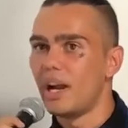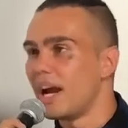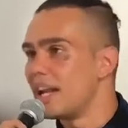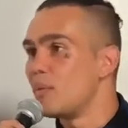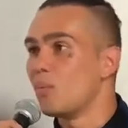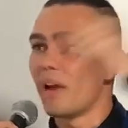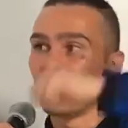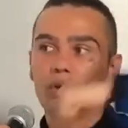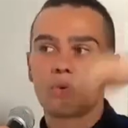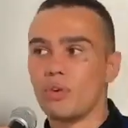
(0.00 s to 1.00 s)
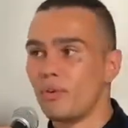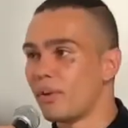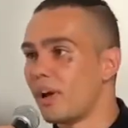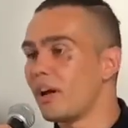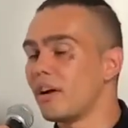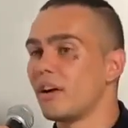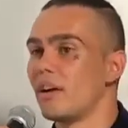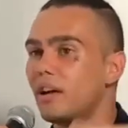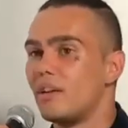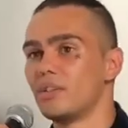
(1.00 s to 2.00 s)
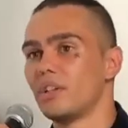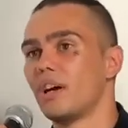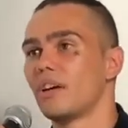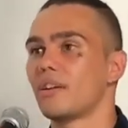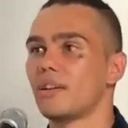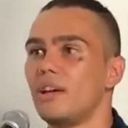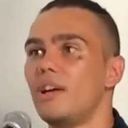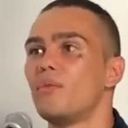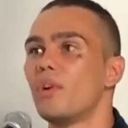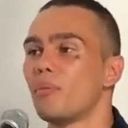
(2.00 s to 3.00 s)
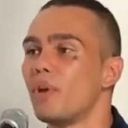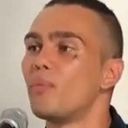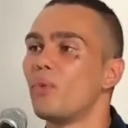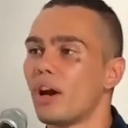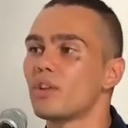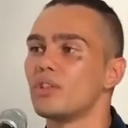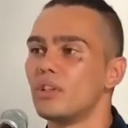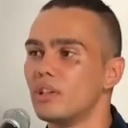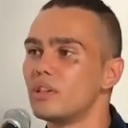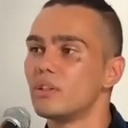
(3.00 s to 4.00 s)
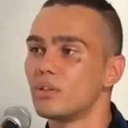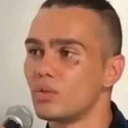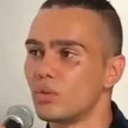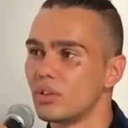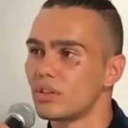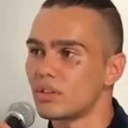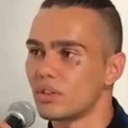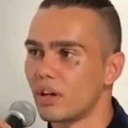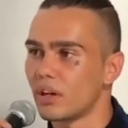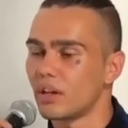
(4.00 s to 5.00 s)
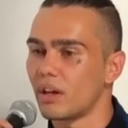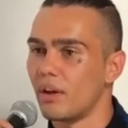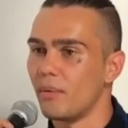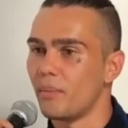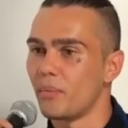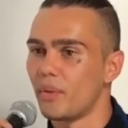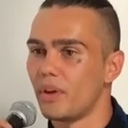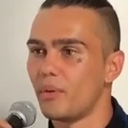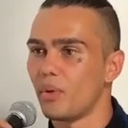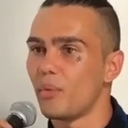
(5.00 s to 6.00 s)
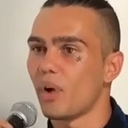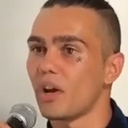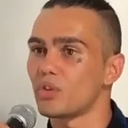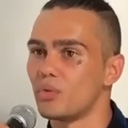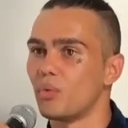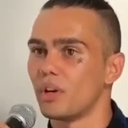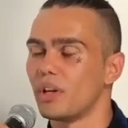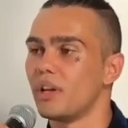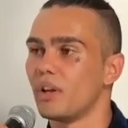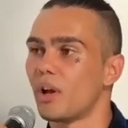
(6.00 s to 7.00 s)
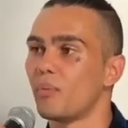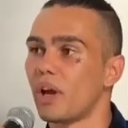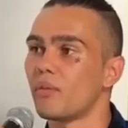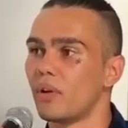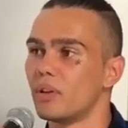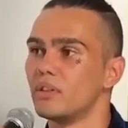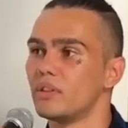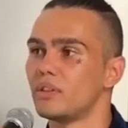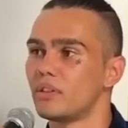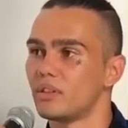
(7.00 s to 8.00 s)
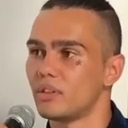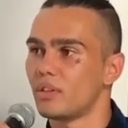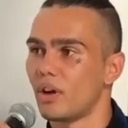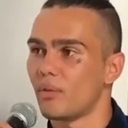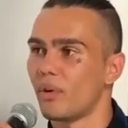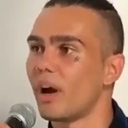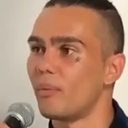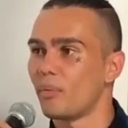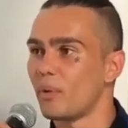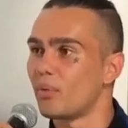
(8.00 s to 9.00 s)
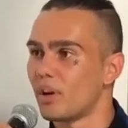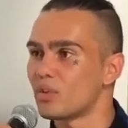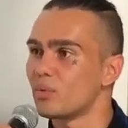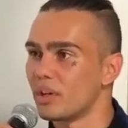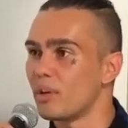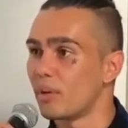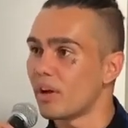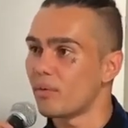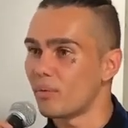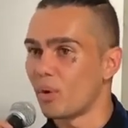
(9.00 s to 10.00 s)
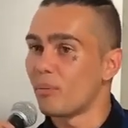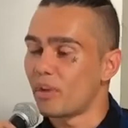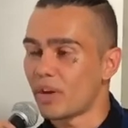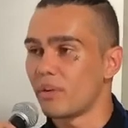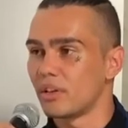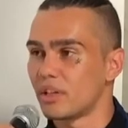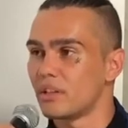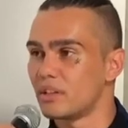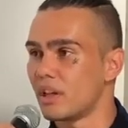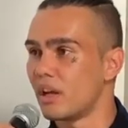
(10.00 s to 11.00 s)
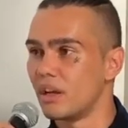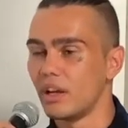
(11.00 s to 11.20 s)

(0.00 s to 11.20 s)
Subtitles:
and him waving the Koori flag. I was like, fuck, people actually listening to us. Like, people actually want to hear like black fellas like rap. People actually want to hear what black fellas have to say.